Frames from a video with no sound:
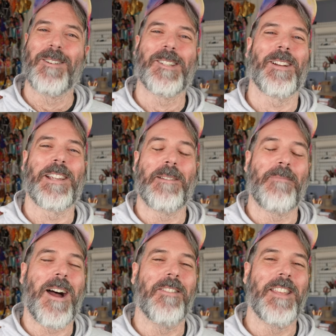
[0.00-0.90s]
we're talking
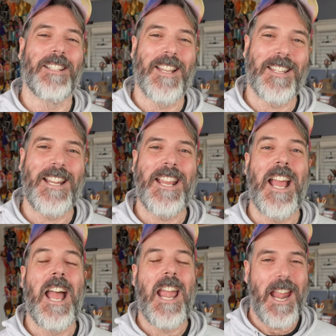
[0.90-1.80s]
about the
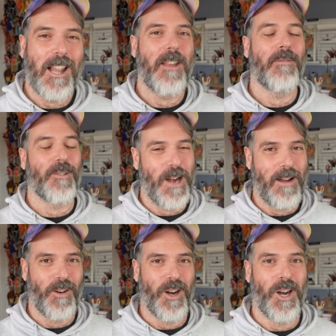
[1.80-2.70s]
Disney I L Y
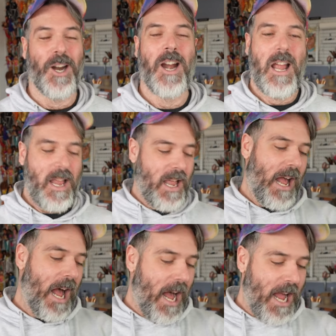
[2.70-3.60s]
forever
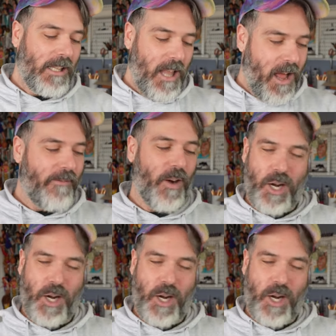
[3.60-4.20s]
I Love